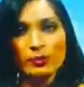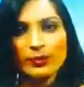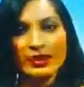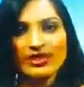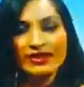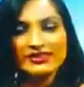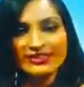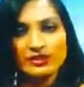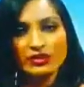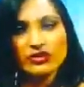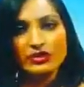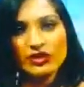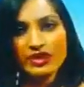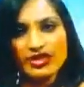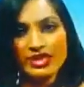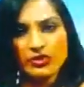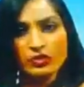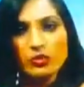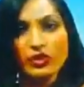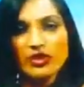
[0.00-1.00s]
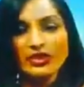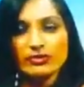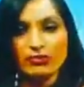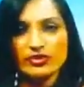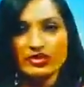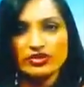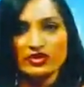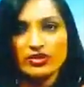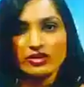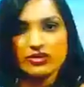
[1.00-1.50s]
We are still looking at quite a
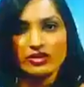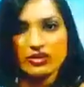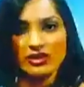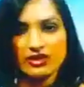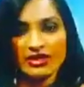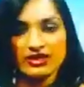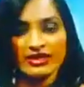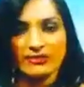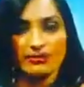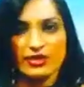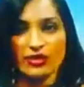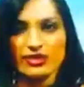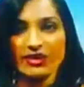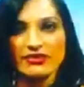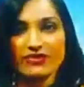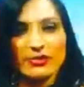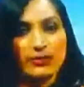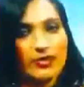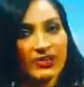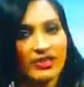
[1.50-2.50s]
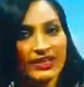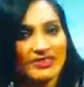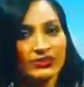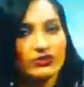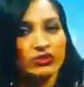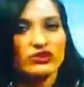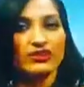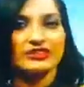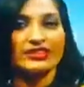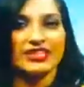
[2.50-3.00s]
mature target demographic, but
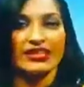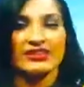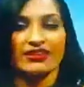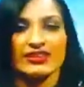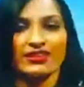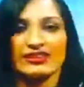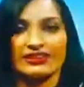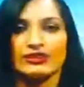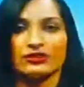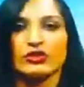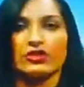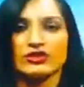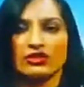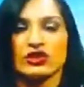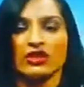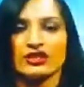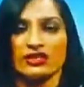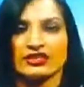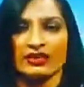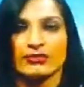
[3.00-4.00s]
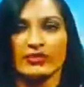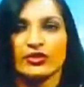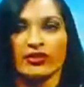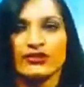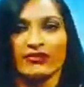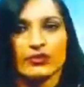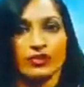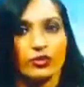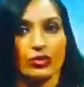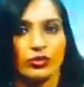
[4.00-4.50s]
that's not to say that it's not a target
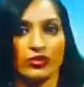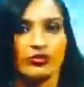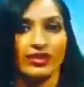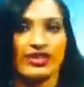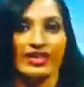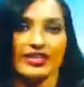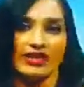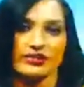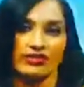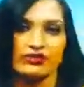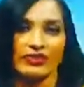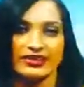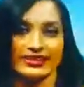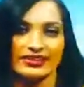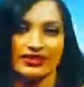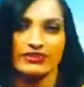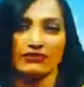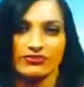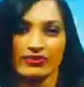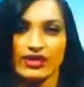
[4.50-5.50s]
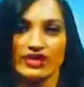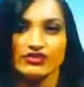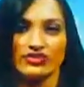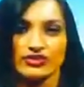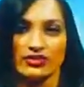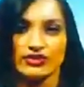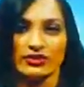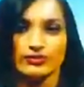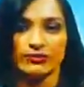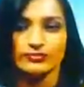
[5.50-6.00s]
demographic who are really interested in
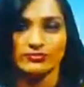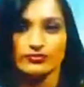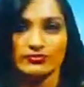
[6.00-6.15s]
fashion.